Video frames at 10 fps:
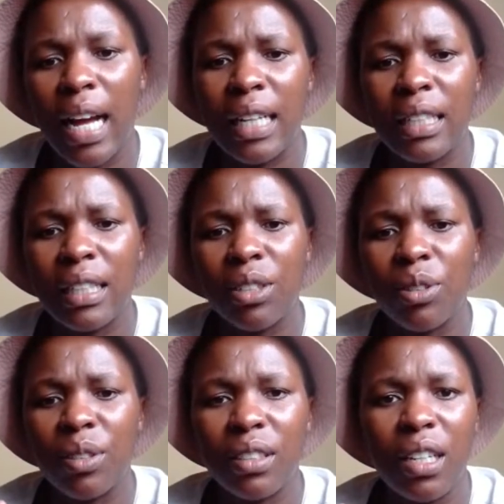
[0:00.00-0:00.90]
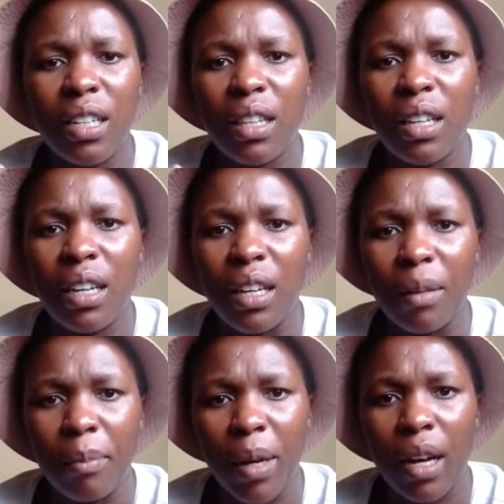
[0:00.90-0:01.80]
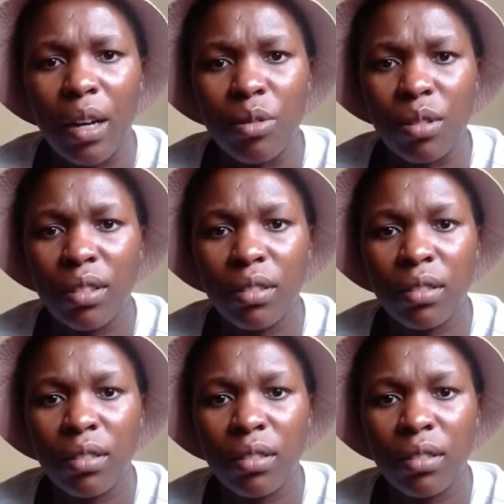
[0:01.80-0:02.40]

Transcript: ants or anything in my house.